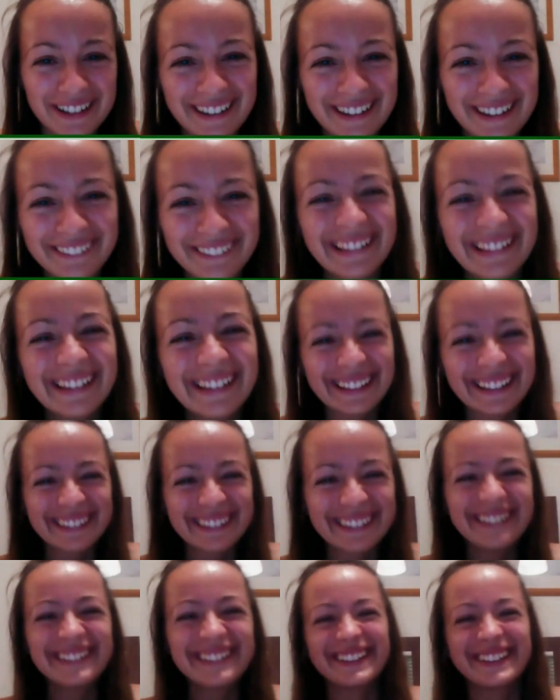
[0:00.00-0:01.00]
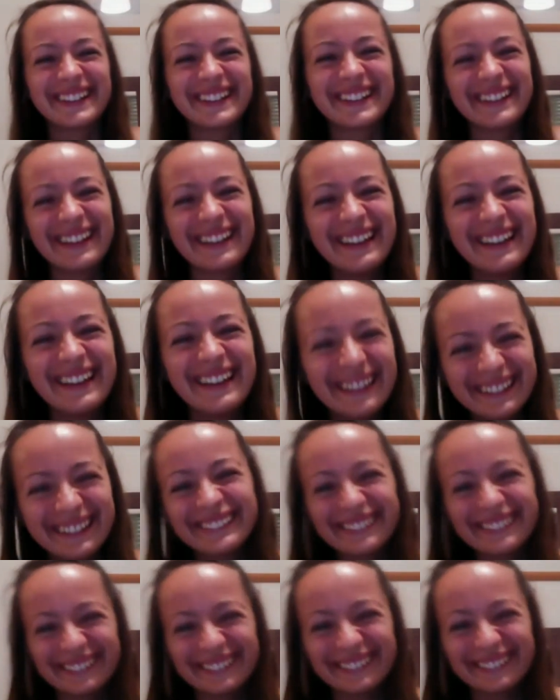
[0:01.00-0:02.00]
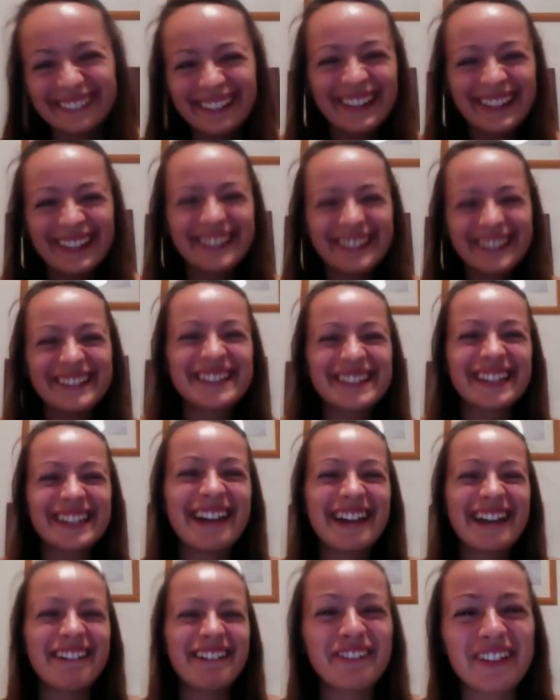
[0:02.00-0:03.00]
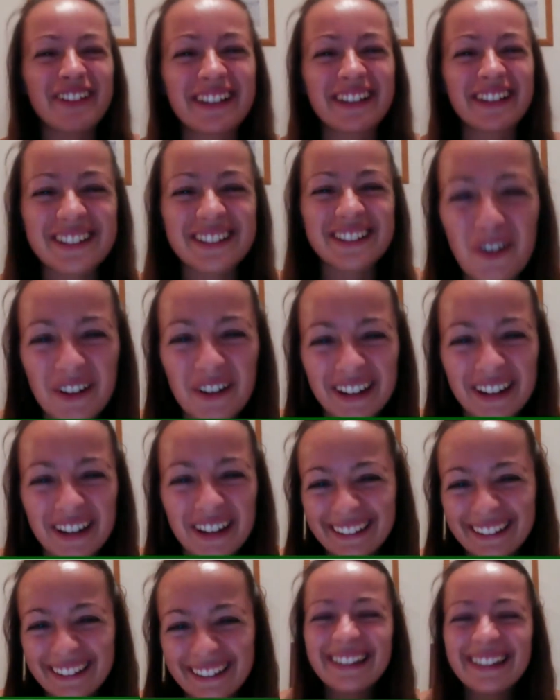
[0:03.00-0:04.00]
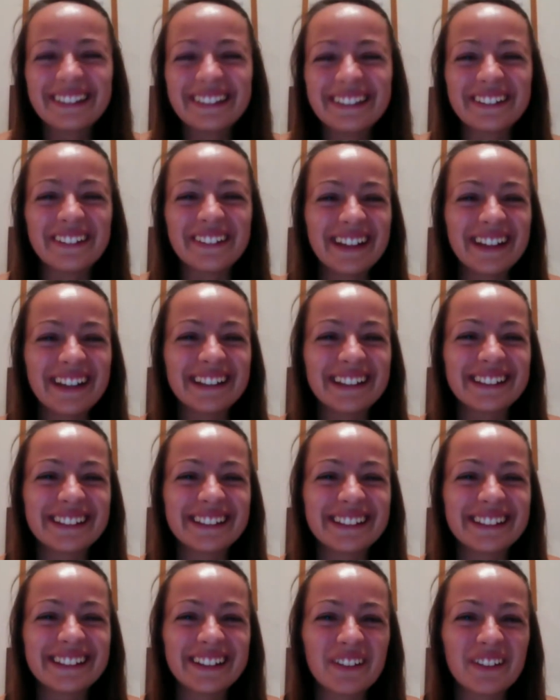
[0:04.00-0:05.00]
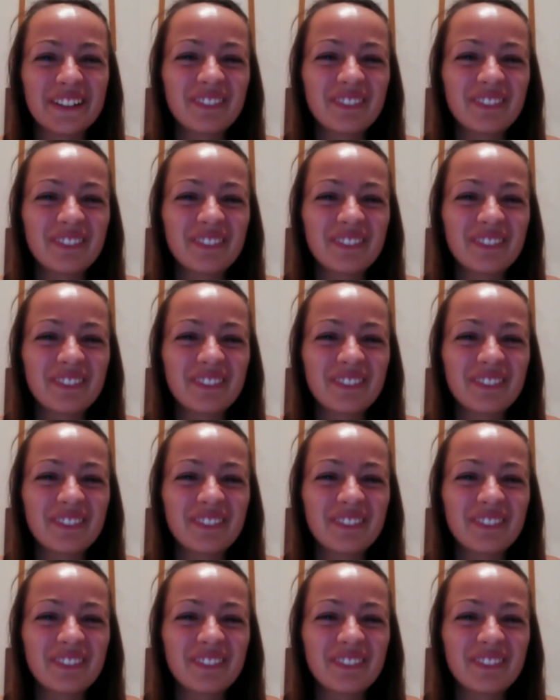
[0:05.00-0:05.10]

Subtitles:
Like you know, you say, how are things going? You know, and